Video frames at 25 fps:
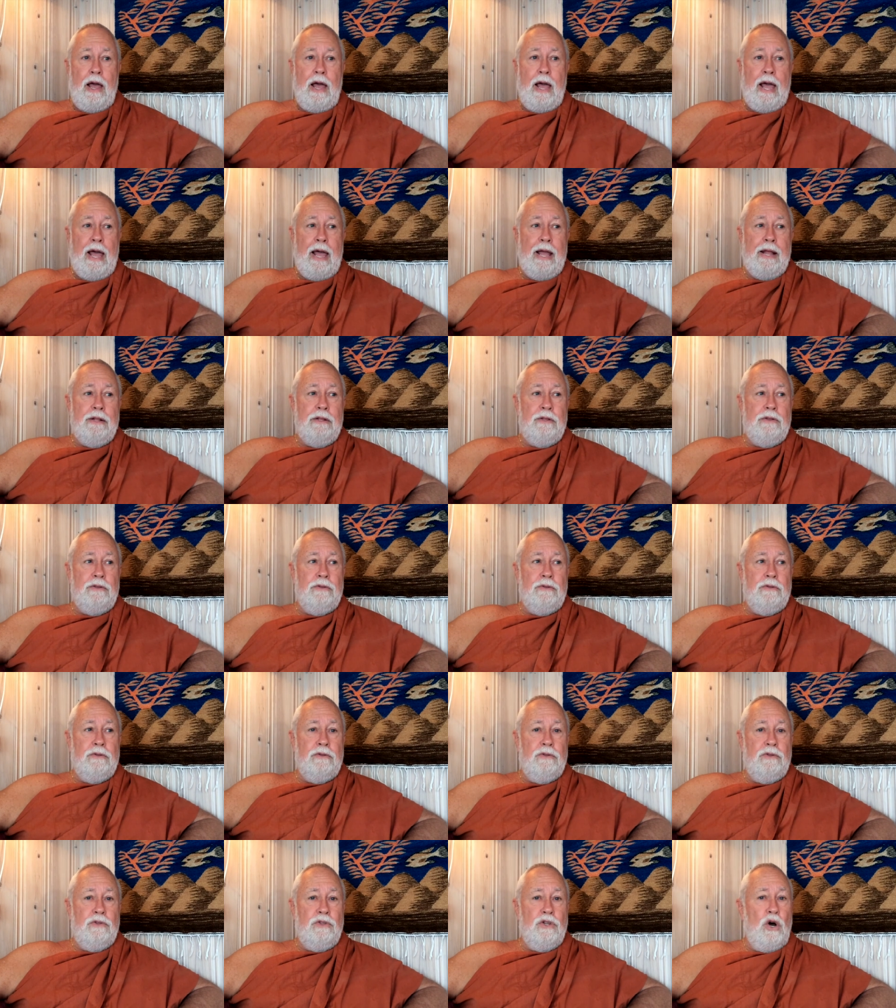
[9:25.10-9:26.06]
And
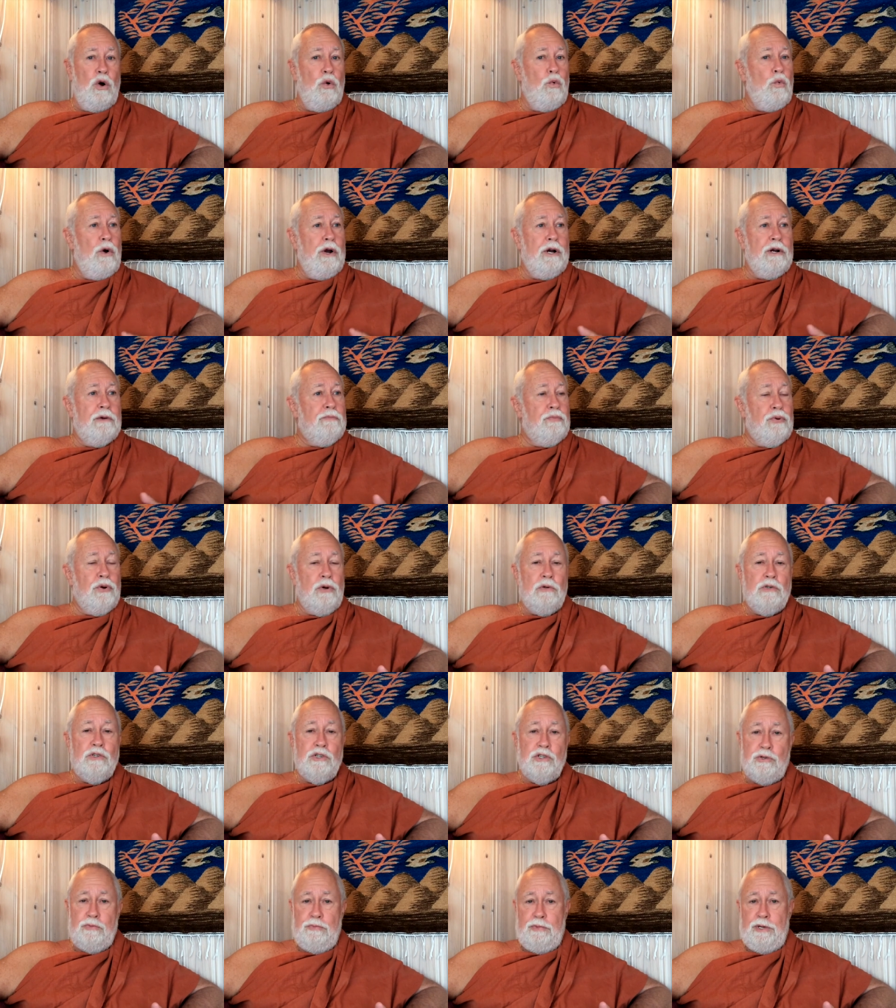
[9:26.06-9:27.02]
no one
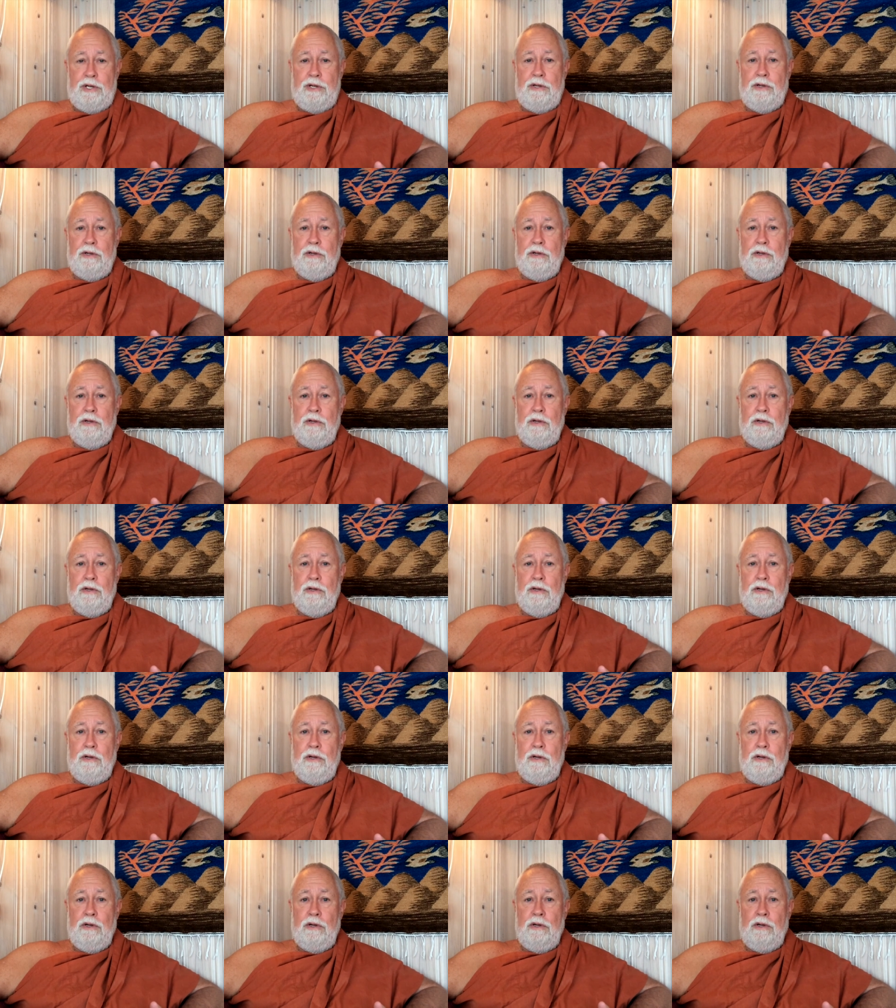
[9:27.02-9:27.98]
approached me.
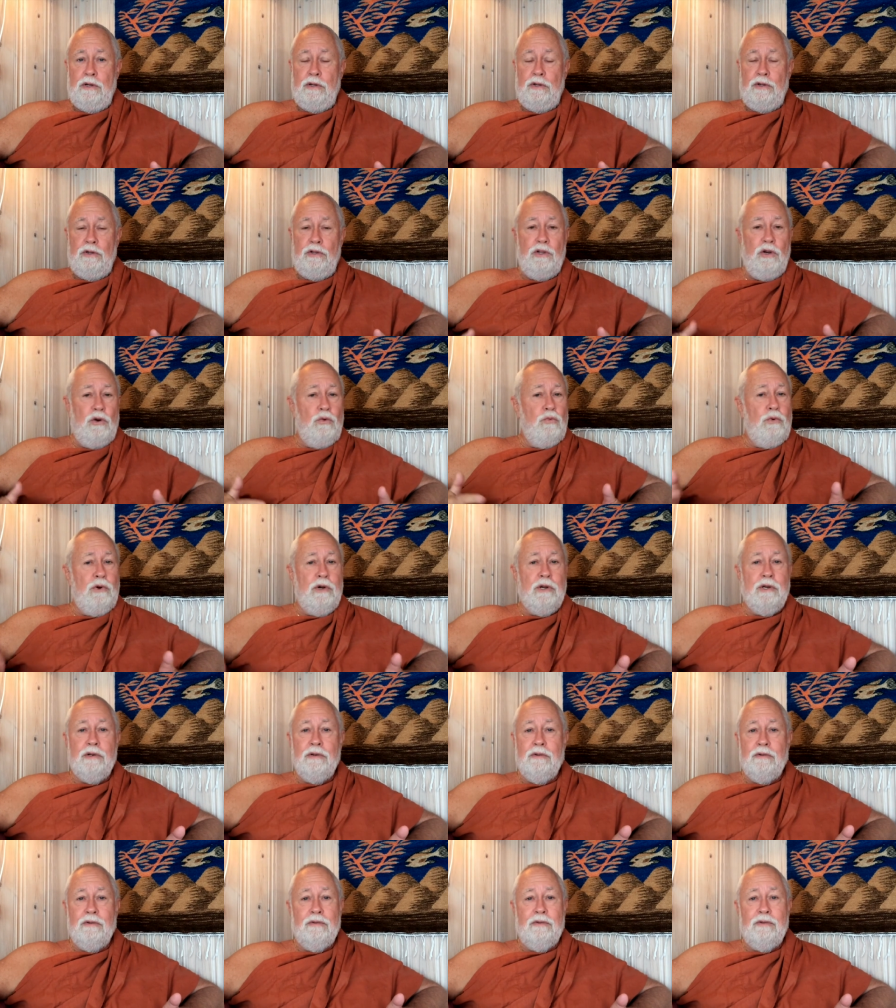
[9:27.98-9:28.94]
No
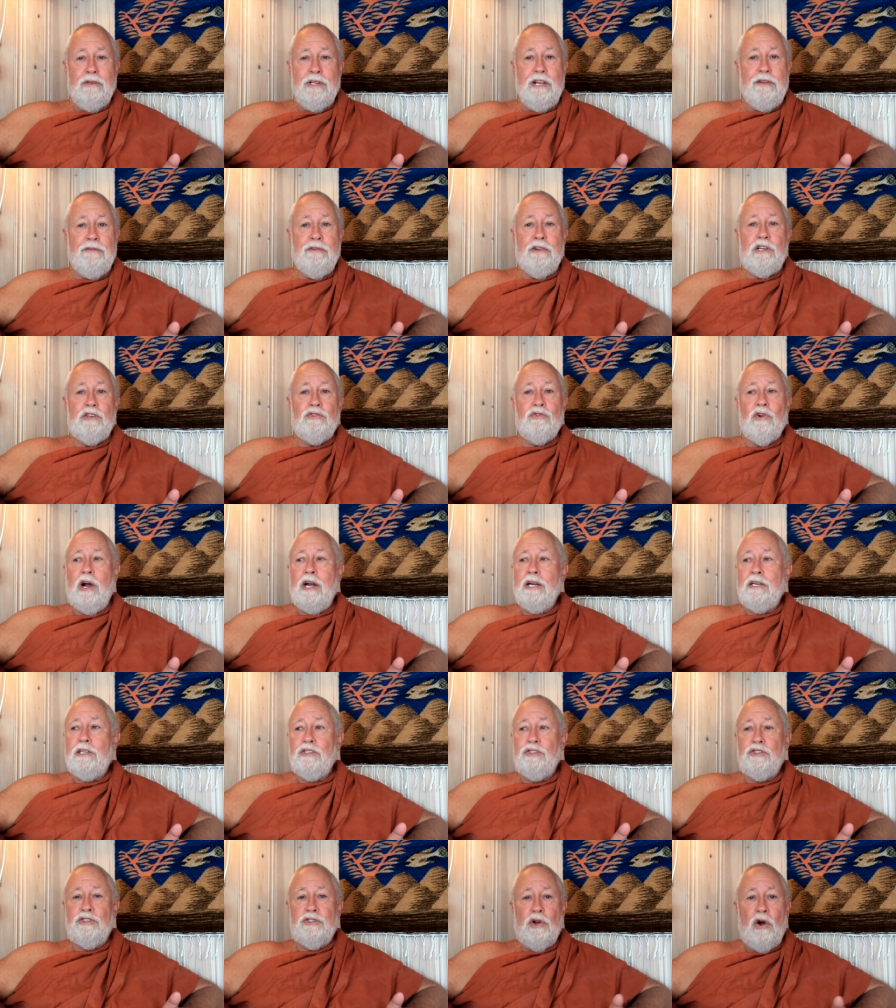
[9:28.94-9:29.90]
one even tried
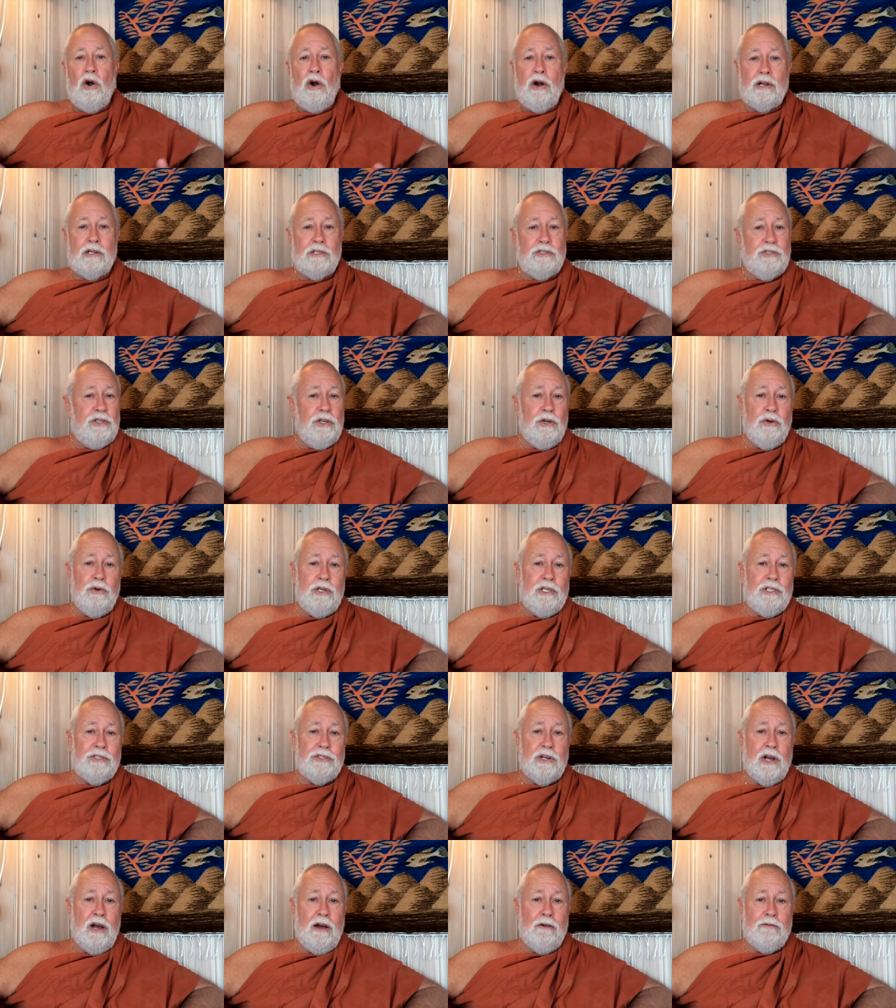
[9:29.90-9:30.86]
to start a
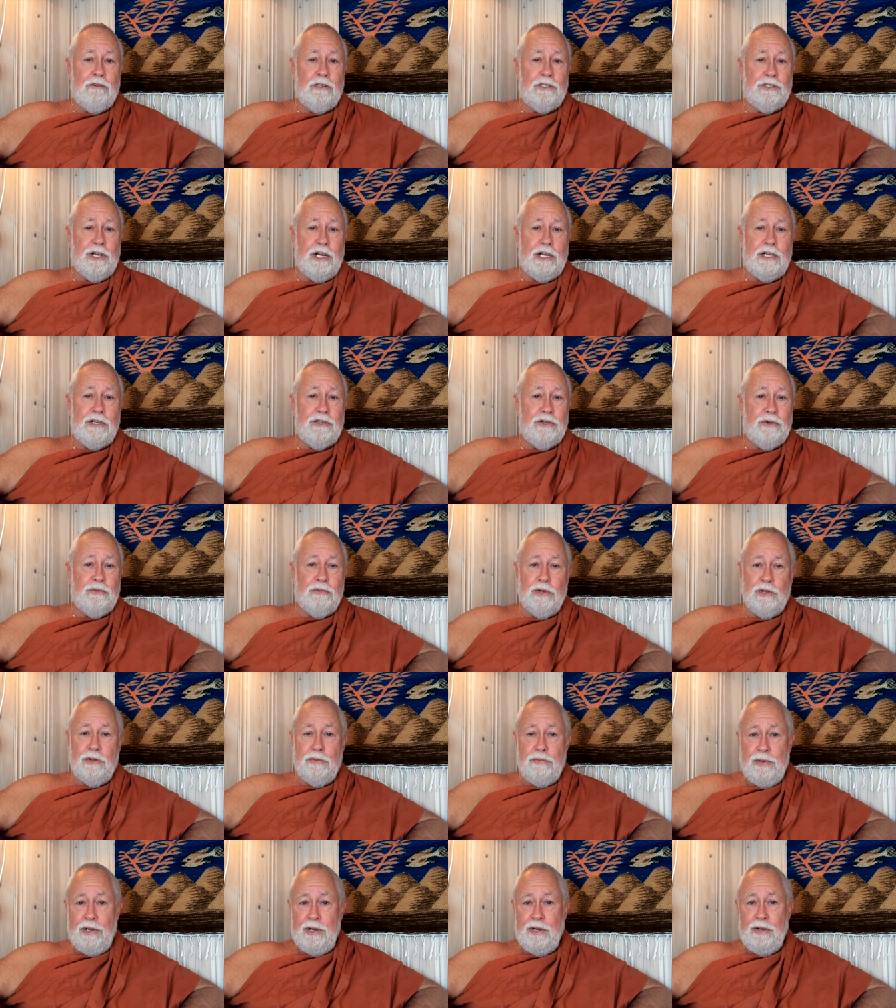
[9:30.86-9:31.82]
serious conversation
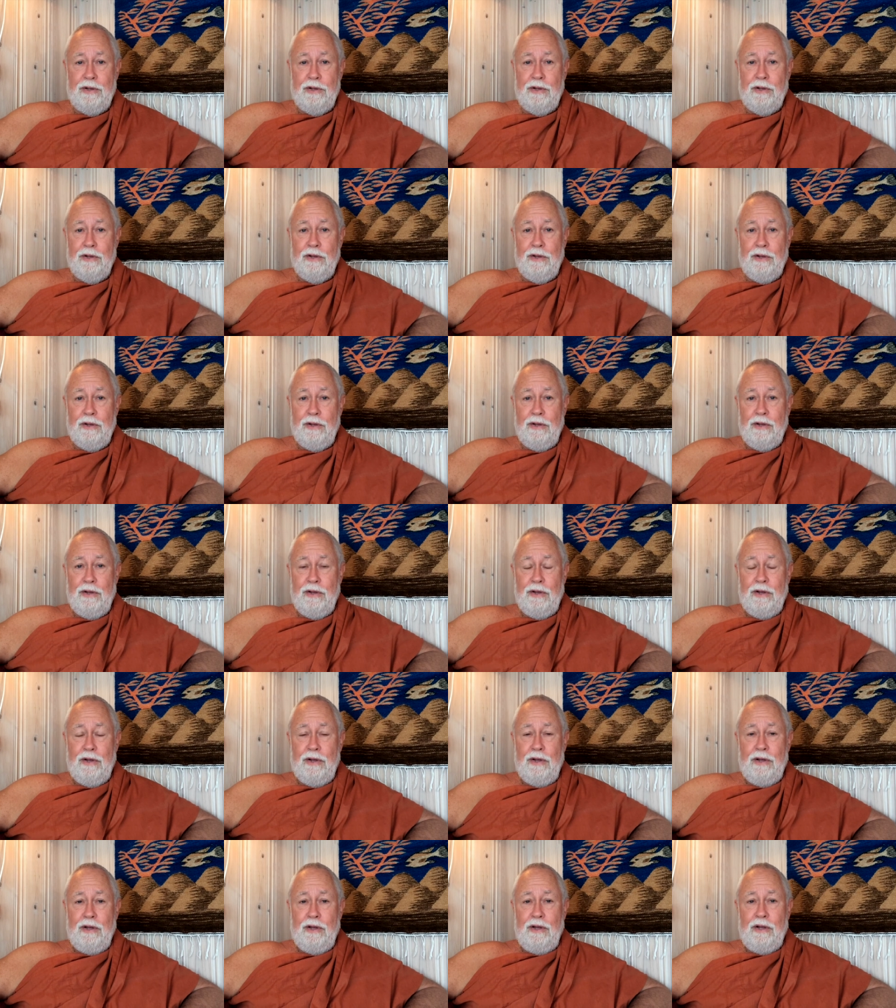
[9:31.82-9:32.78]
with me.
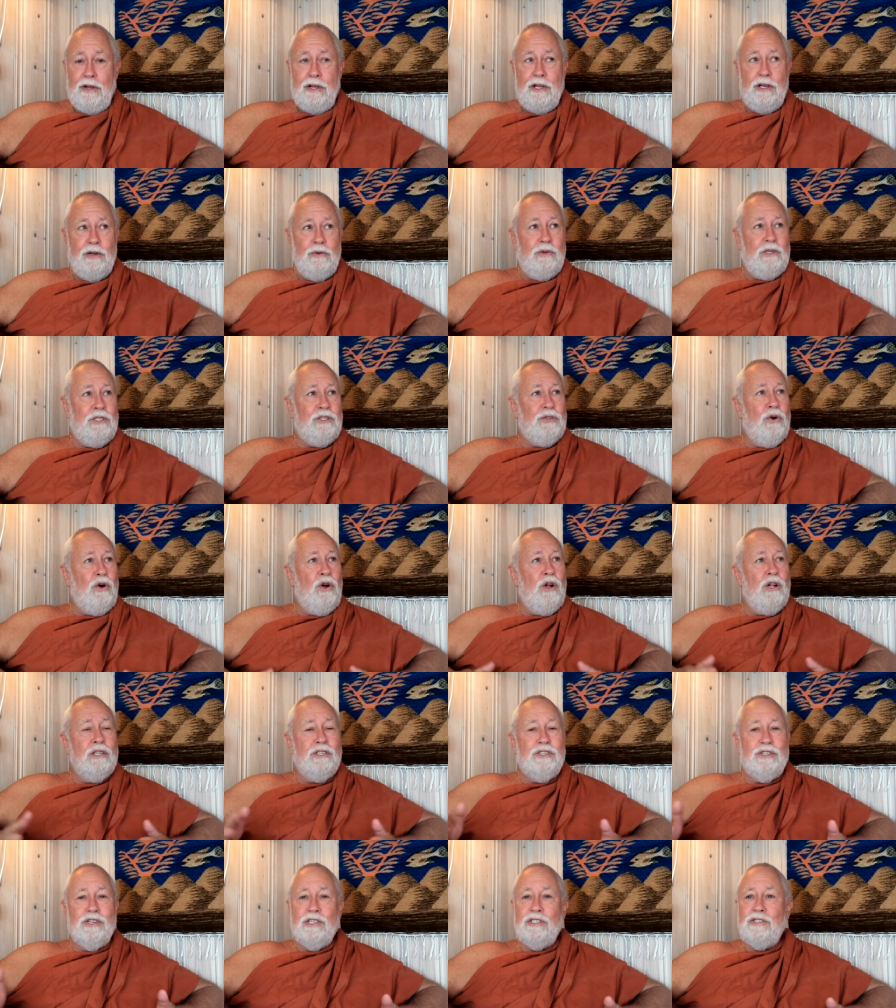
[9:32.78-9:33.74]
It was
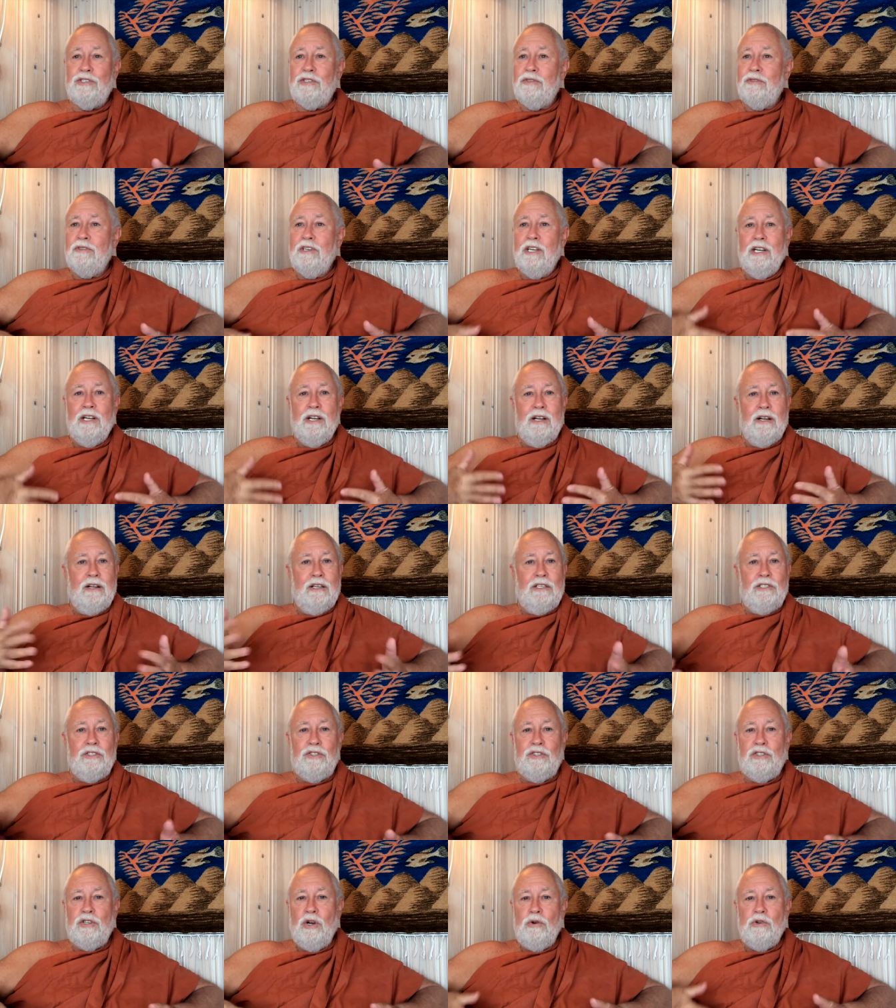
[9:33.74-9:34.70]
all just
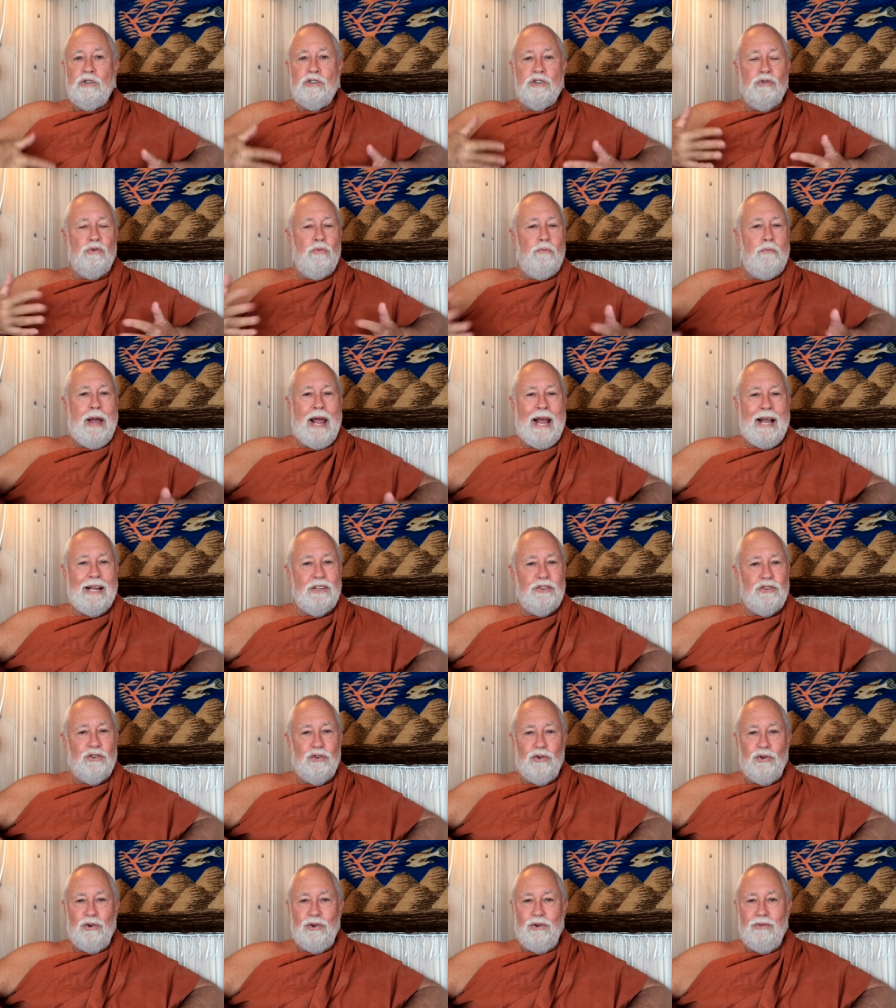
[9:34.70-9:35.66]
social
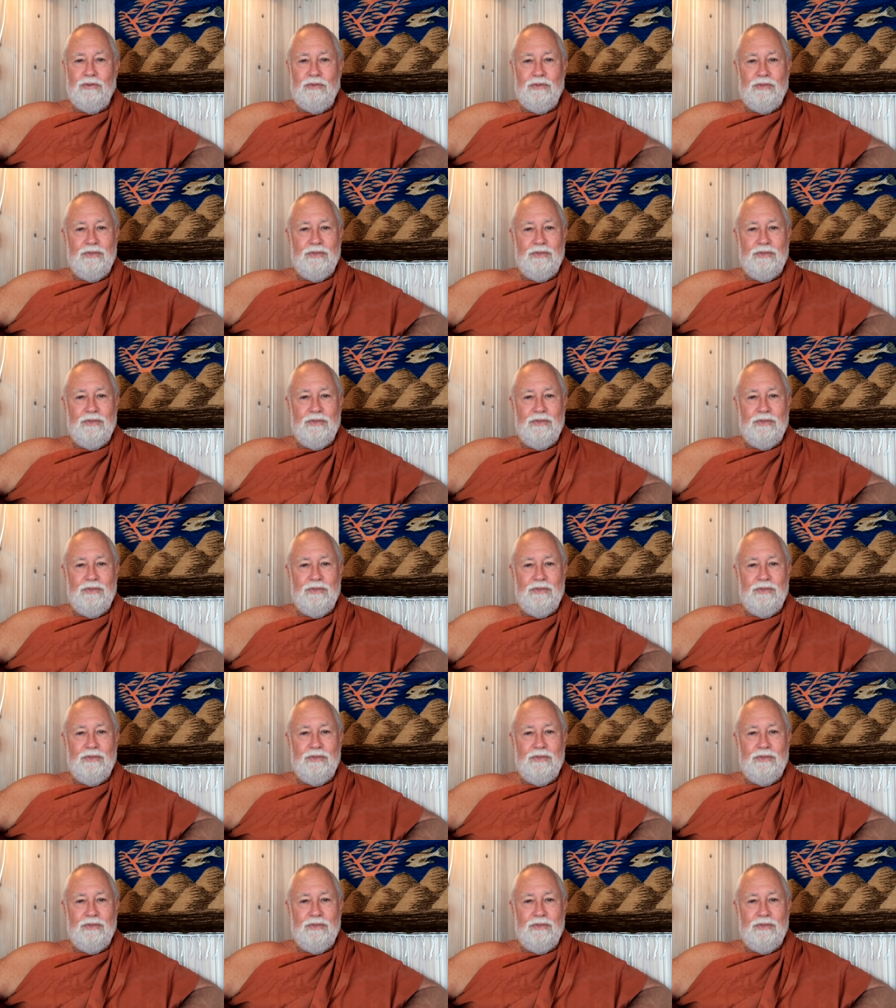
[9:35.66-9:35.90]
banter,